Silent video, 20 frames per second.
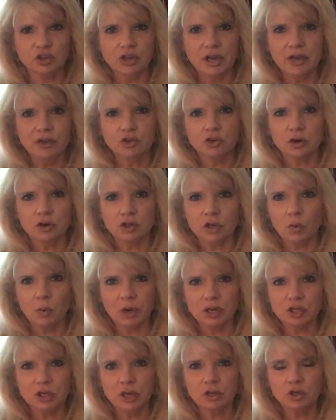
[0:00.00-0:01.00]
take charge. I
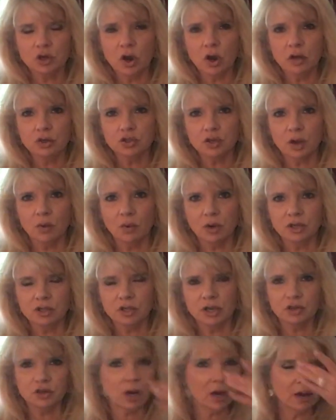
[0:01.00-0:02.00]
want to take charge. I
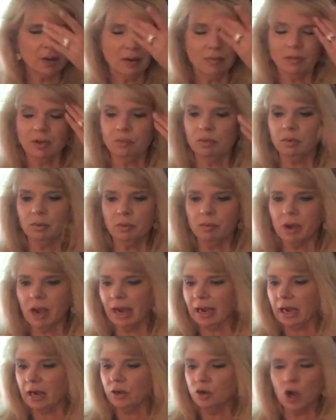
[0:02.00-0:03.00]

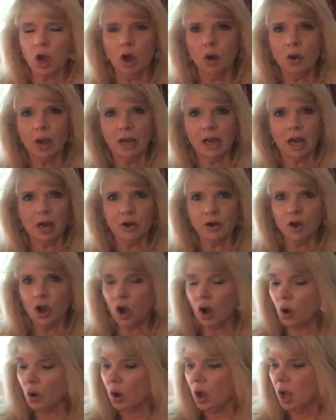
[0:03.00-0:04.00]
gotta
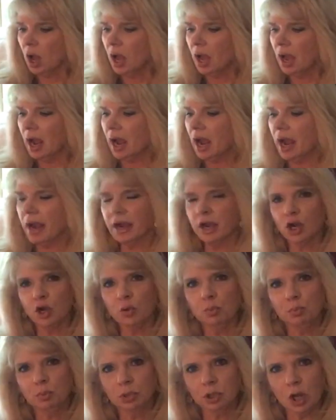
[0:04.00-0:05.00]
know. It
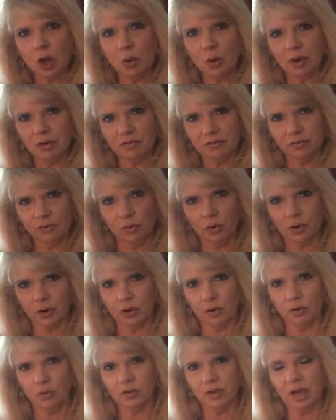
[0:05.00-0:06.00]
could blow it for
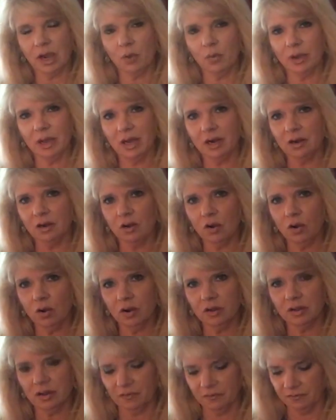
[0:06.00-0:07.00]
you. Now, we had a
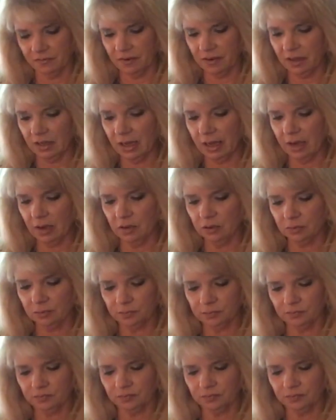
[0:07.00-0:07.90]
card that fell out.